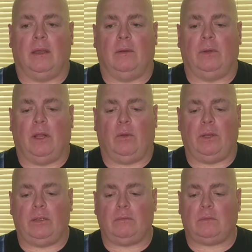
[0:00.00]

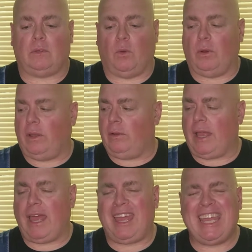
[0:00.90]
reloading store the other
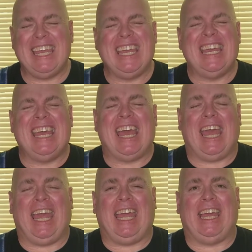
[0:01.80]
day,
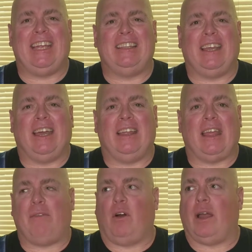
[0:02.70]
and
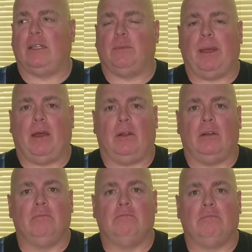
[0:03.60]
they have all kinds of
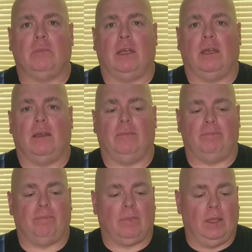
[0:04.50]
powder.
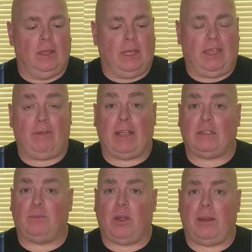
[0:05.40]
Even had
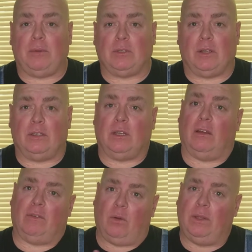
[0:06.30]
some primers on the
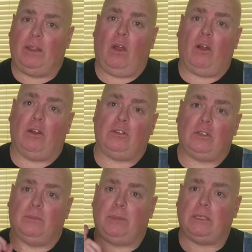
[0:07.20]
shelf, only
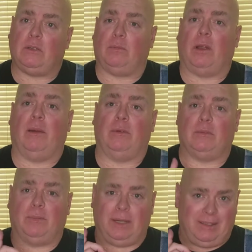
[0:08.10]
large pistol primers,
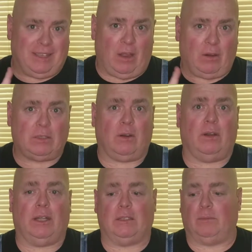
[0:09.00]
but they are
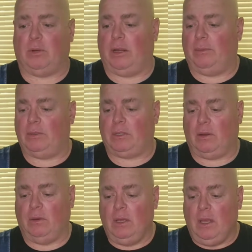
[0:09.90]
starting to get some primers.
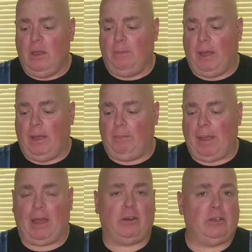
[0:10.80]
So, but
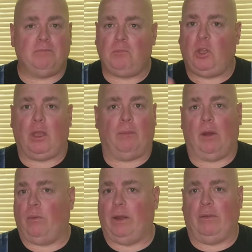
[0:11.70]
powder, you can get
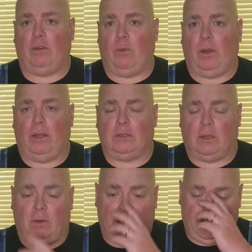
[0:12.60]
about whatever you want.
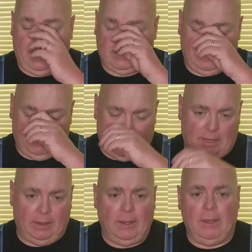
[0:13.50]
So I got some